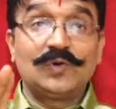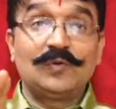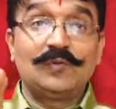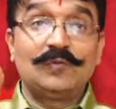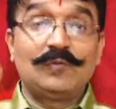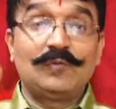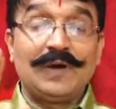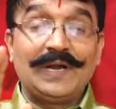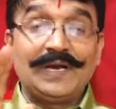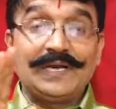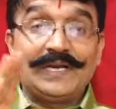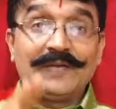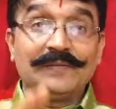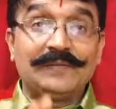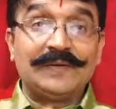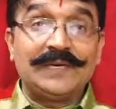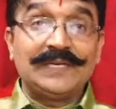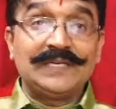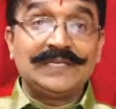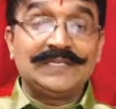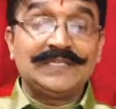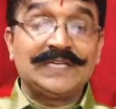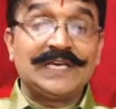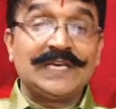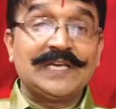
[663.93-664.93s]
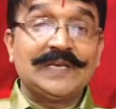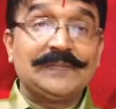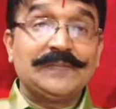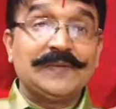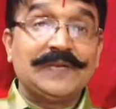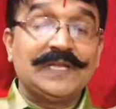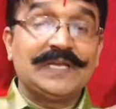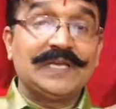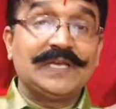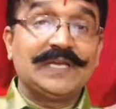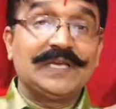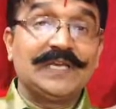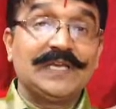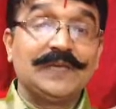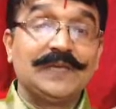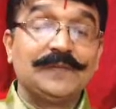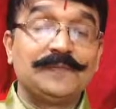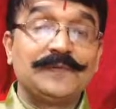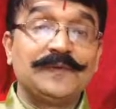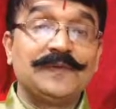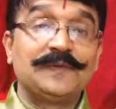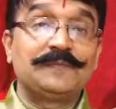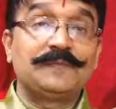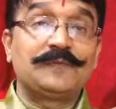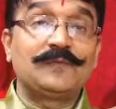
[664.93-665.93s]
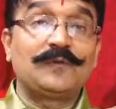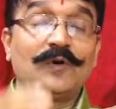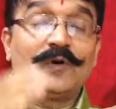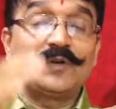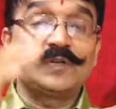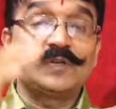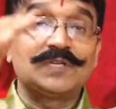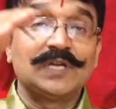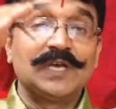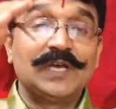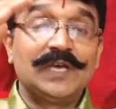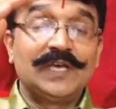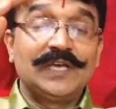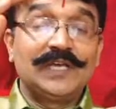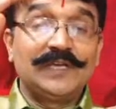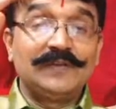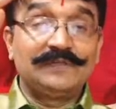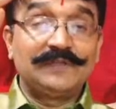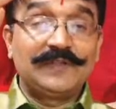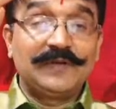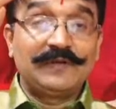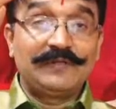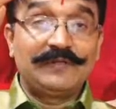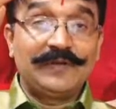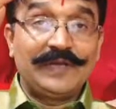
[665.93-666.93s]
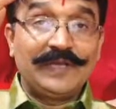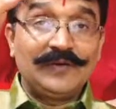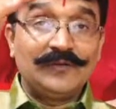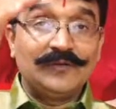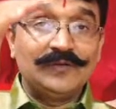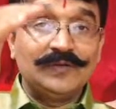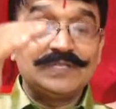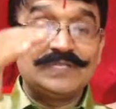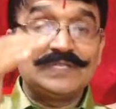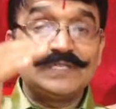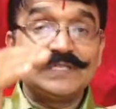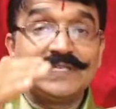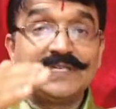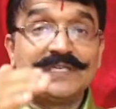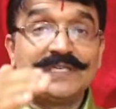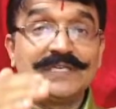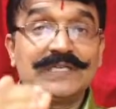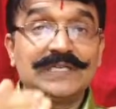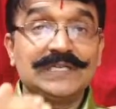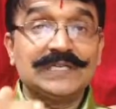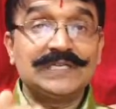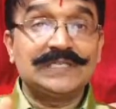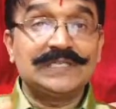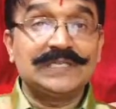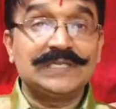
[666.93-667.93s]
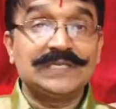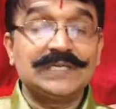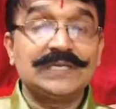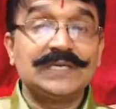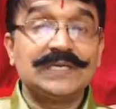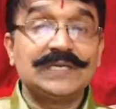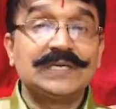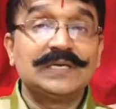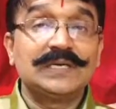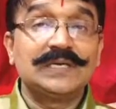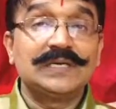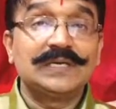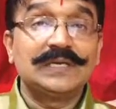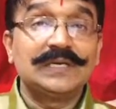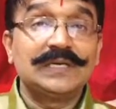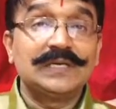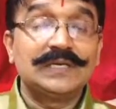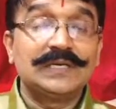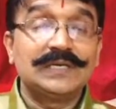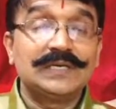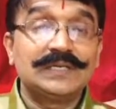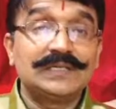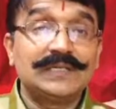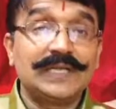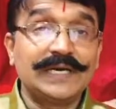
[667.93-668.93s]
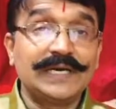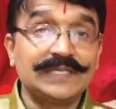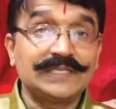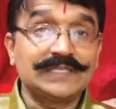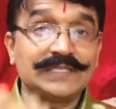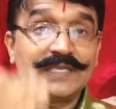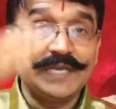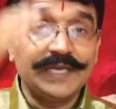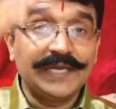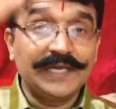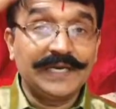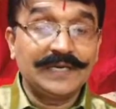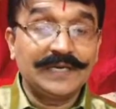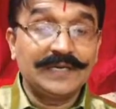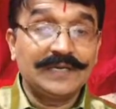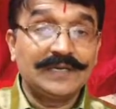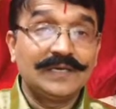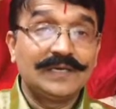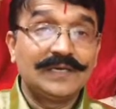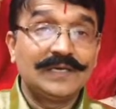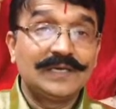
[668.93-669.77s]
whatever is happening, if the value is increasing, that is gain.